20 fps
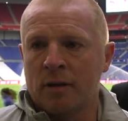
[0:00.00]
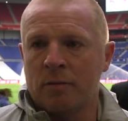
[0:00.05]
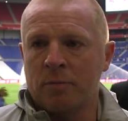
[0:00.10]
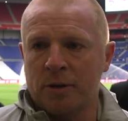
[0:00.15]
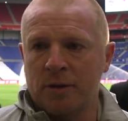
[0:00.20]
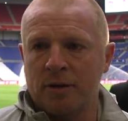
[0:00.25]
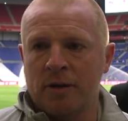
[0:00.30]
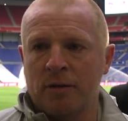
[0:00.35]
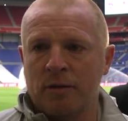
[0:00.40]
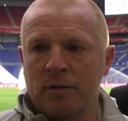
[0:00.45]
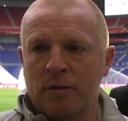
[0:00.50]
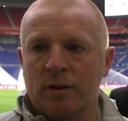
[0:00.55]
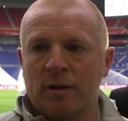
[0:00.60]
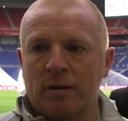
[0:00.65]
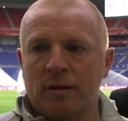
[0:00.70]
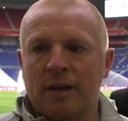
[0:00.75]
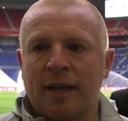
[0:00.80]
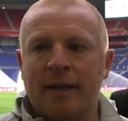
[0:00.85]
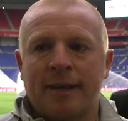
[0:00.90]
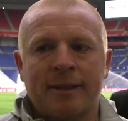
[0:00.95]
But, you know,
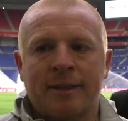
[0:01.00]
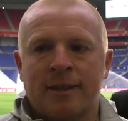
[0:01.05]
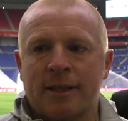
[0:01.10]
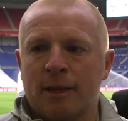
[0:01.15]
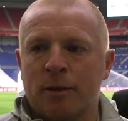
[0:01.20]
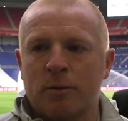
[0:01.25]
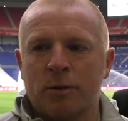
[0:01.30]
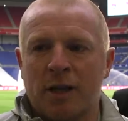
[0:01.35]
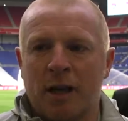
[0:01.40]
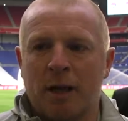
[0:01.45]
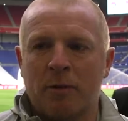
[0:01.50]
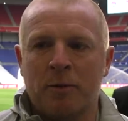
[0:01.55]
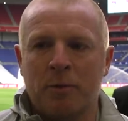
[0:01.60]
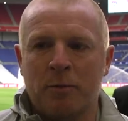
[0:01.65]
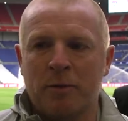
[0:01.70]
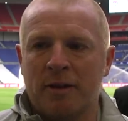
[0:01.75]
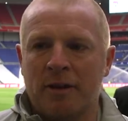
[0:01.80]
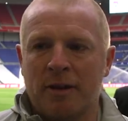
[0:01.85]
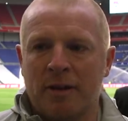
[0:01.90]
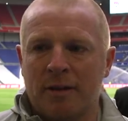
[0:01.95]
like I said, I was happy
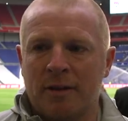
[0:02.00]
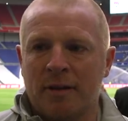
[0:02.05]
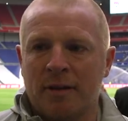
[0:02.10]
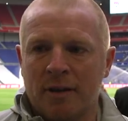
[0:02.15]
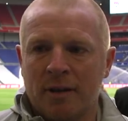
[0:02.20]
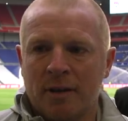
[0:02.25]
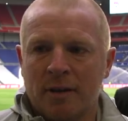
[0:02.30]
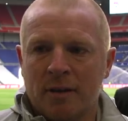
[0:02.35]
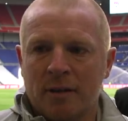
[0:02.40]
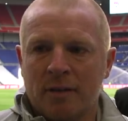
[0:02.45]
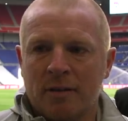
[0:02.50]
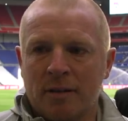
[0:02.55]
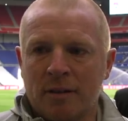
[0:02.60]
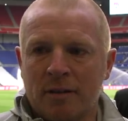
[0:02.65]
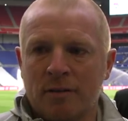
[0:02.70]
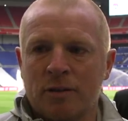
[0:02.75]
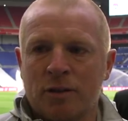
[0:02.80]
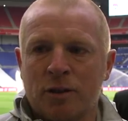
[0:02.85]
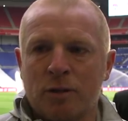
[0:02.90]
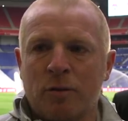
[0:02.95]
with the you
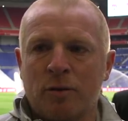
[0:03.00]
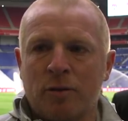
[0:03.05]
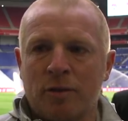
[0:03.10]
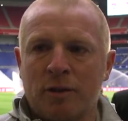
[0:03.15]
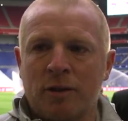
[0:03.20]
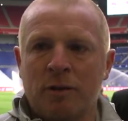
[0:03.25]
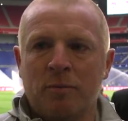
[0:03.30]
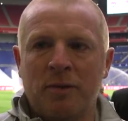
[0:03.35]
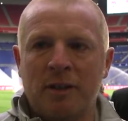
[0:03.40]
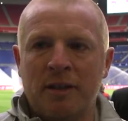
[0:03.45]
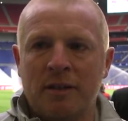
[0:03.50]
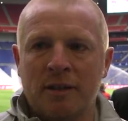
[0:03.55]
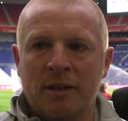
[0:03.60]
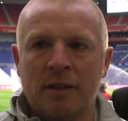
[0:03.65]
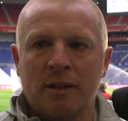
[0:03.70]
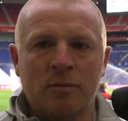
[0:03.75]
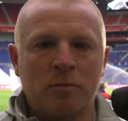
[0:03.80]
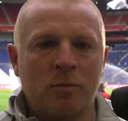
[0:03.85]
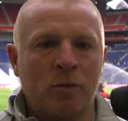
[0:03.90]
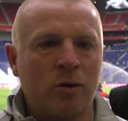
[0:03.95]
know, the squad in the main and
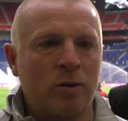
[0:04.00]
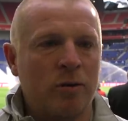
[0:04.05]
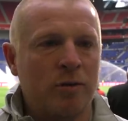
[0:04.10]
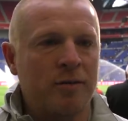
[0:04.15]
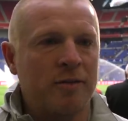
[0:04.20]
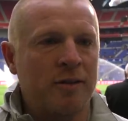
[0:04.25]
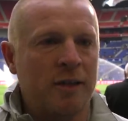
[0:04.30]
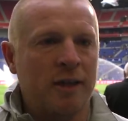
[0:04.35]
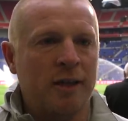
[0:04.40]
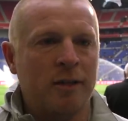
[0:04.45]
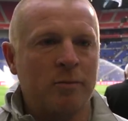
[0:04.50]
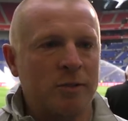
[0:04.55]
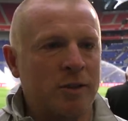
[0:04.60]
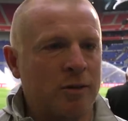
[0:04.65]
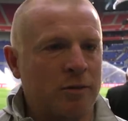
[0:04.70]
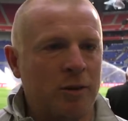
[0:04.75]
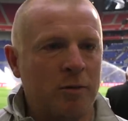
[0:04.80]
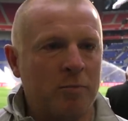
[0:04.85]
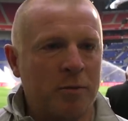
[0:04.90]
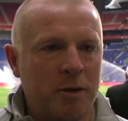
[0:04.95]
getting more over the line is
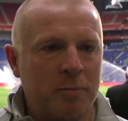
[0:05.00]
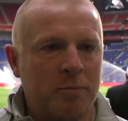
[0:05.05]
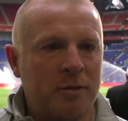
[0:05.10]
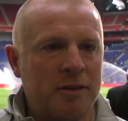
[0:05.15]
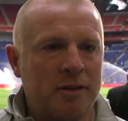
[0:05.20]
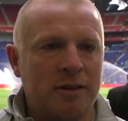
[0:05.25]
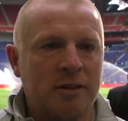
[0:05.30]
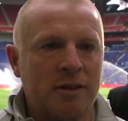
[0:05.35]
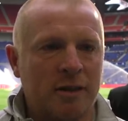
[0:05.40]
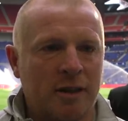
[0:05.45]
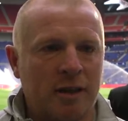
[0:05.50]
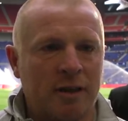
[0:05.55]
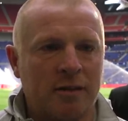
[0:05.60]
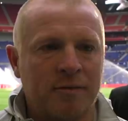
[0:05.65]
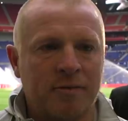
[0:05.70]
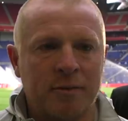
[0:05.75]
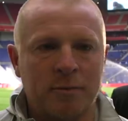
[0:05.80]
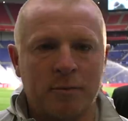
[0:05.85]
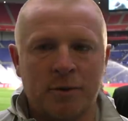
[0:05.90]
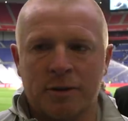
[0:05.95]
a great bit of business
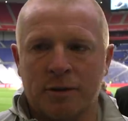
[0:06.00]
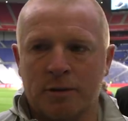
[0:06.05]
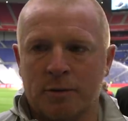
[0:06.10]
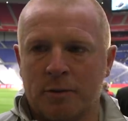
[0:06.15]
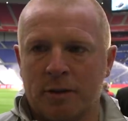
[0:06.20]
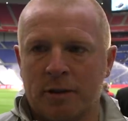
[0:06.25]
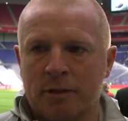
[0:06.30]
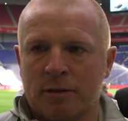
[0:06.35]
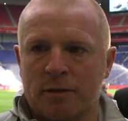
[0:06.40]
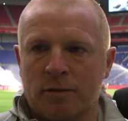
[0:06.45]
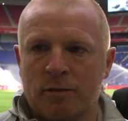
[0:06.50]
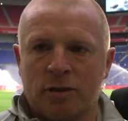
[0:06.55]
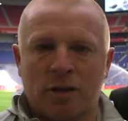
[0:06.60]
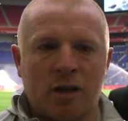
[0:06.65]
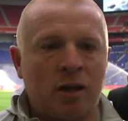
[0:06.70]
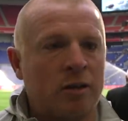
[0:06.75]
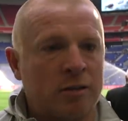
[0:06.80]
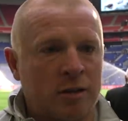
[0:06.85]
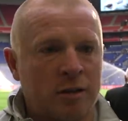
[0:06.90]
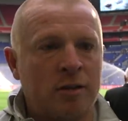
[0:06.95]
again from us as well. So there's
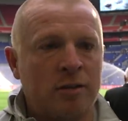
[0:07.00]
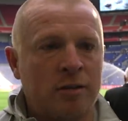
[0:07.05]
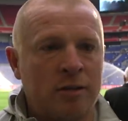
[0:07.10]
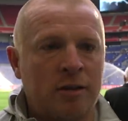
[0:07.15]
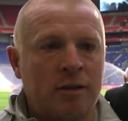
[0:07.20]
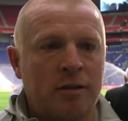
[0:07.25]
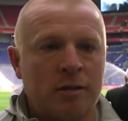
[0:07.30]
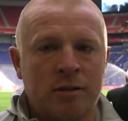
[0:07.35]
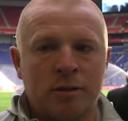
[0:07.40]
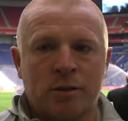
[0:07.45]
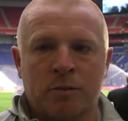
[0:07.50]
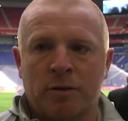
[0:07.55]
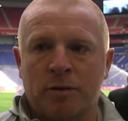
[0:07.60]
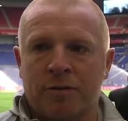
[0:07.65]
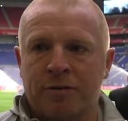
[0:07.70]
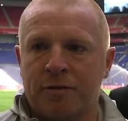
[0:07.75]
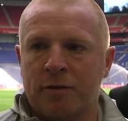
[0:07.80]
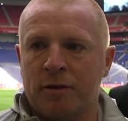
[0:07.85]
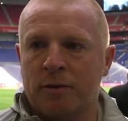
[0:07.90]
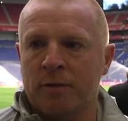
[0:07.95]
continuity there as we go
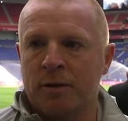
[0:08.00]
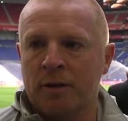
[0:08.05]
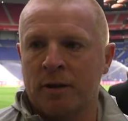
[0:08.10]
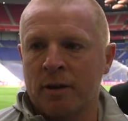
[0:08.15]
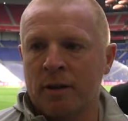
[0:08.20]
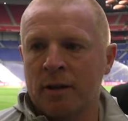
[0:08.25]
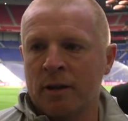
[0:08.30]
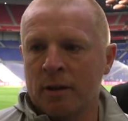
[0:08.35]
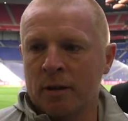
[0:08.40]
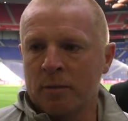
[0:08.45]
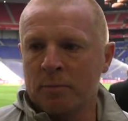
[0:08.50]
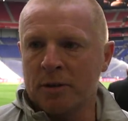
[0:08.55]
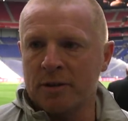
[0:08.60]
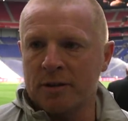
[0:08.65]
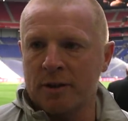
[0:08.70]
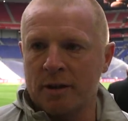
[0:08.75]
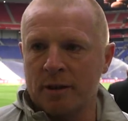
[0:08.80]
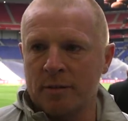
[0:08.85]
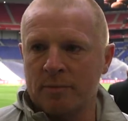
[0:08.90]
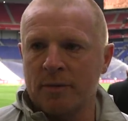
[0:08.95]
forward.
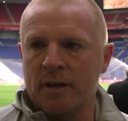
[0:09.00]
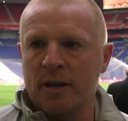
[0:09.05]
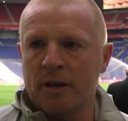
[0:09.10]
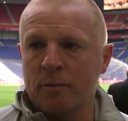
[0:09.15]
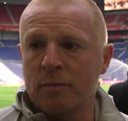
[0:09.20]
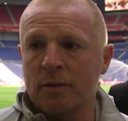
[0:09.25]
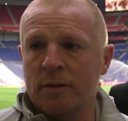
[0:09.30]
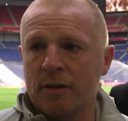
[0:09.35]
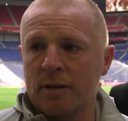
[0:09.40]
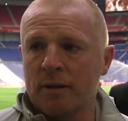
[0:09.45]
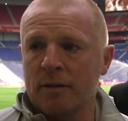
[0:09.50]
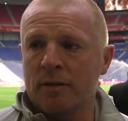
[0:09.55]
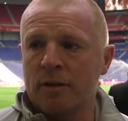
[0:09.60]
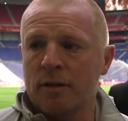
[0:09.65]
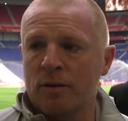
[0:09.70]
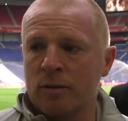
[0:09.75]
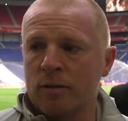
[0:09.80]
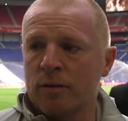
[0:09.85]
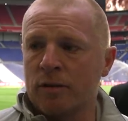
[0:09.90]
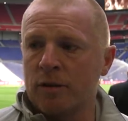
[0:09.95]
But um, yeah, the, the
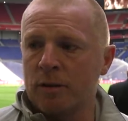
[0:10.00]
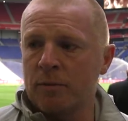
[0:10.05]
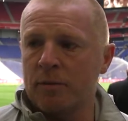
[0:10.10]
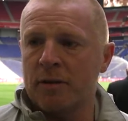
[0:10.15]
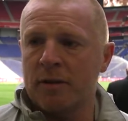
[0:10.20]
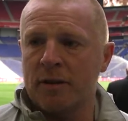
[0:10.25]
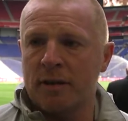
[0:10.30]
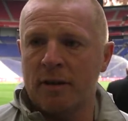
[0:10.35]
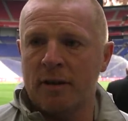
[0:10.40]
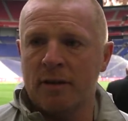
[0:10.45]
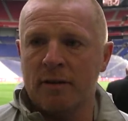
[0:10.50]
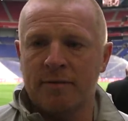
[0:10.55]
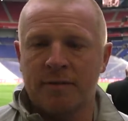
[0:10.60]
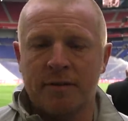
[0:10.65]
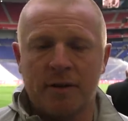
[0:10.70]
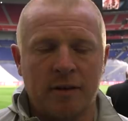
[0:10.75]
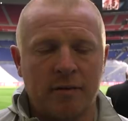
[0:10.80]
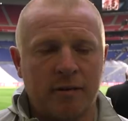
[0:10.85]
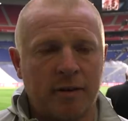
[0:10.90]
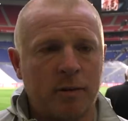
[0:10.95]
core group that are here, I'm
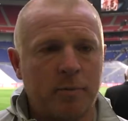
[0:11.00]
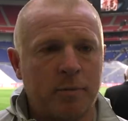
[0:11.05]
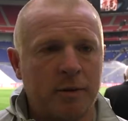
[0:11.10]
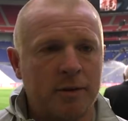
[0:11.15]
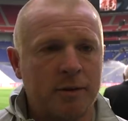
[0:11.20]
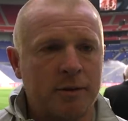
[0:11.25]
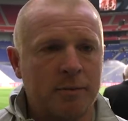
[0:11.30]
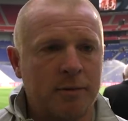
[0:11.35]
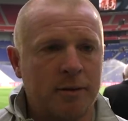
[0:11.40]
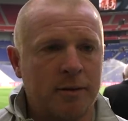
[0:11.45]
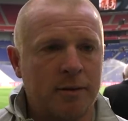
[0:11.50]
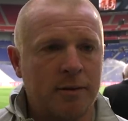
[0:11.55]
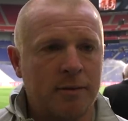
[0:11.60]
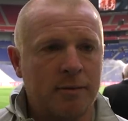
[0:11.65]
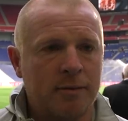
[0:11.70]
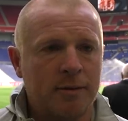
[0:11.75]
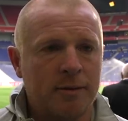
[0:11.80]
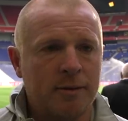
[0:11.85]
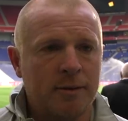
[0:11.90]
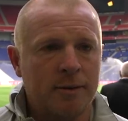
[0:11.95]
very, very pleased with.
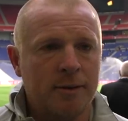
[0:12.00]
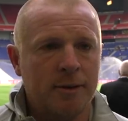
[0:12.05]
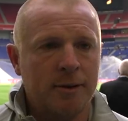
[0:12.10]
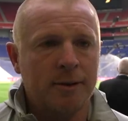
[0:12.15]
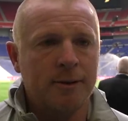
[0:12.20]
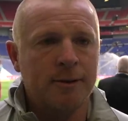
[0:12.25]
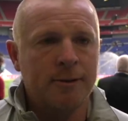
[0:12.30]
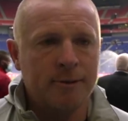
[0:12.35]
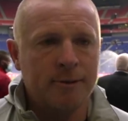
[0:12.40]
Thanks, Neil. Well done.